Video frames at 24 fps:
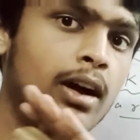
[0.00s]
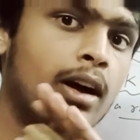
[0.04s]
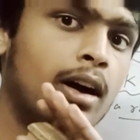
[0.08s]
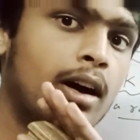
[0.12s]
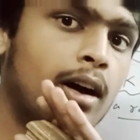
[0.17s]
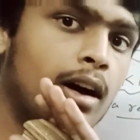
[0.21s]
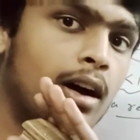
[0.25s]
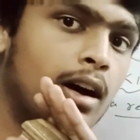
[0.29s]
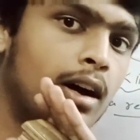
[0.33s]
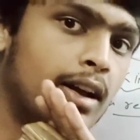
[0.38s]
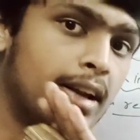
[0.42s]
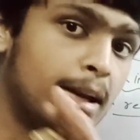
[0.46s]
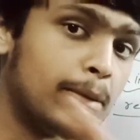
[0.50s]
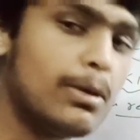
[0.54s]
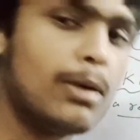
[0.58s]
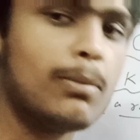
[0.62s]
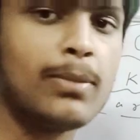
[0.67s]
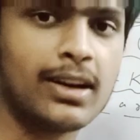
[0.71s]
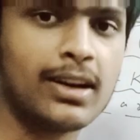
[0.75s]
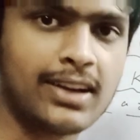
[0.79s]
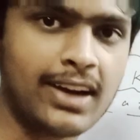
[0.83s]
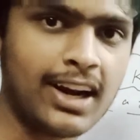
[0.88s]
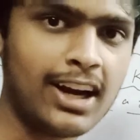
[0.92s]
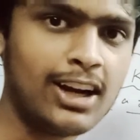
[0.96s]
try
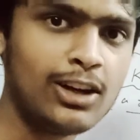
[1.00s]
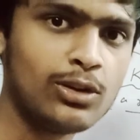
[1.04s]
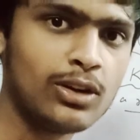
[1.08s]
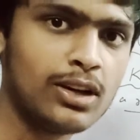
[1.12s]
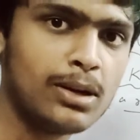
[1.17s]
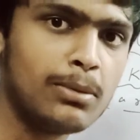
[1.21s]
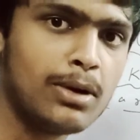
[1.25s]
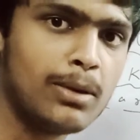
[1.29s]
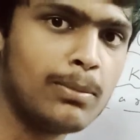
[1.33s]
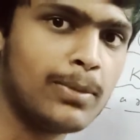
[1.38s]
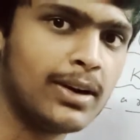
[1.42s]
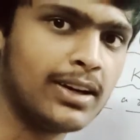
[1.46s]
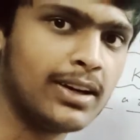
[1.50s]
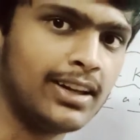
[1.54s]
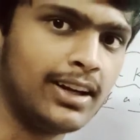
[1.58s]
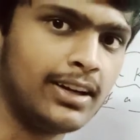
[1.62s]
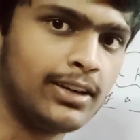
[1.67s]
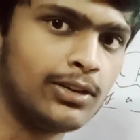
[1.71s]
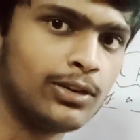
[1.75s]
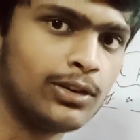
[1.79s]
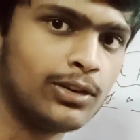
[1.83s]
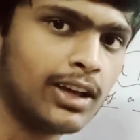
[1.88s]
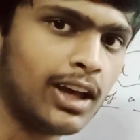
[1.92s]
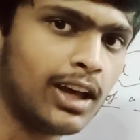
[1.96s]
to remember
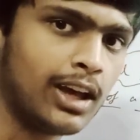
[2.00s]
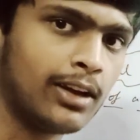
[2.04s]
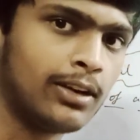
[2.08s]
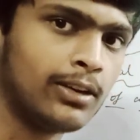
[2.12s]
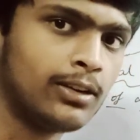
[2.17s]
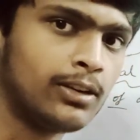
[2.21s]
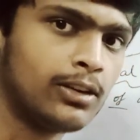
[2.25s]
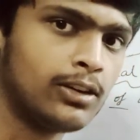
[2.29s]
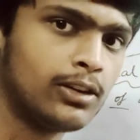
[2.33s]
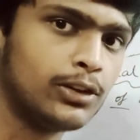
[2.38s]
that, okay?